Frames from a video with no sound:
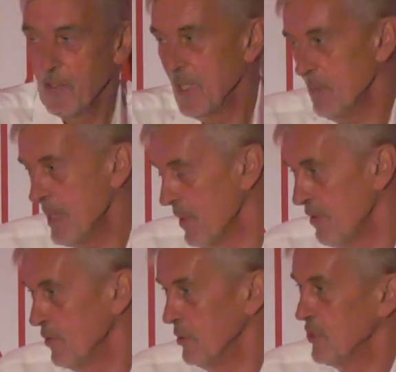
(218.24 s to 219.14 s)
not going to make my
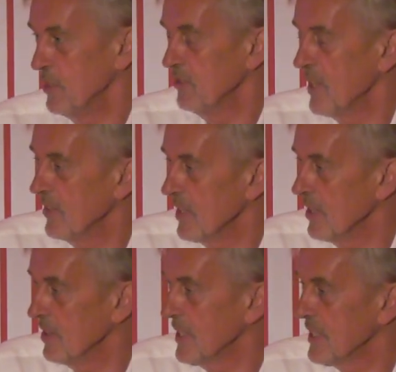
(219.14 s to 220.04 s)
fortune driving
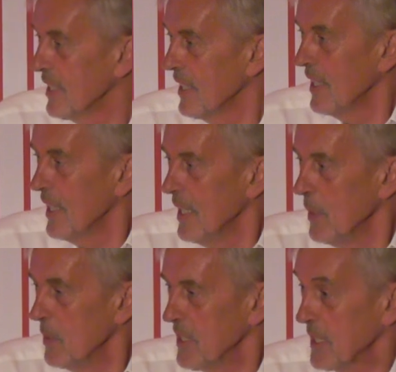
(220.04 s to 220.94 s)
lorries,
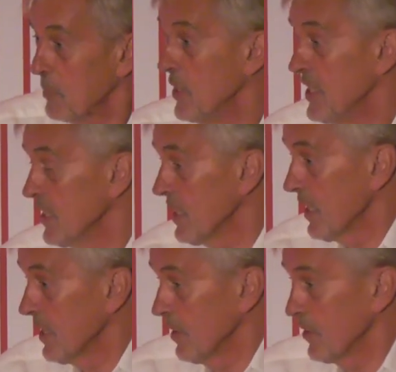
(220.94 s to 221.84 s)
was as a prison
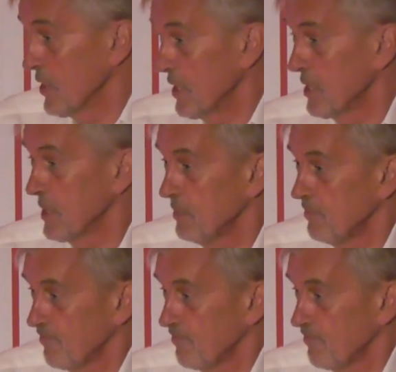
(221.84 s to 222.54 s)
psychologist.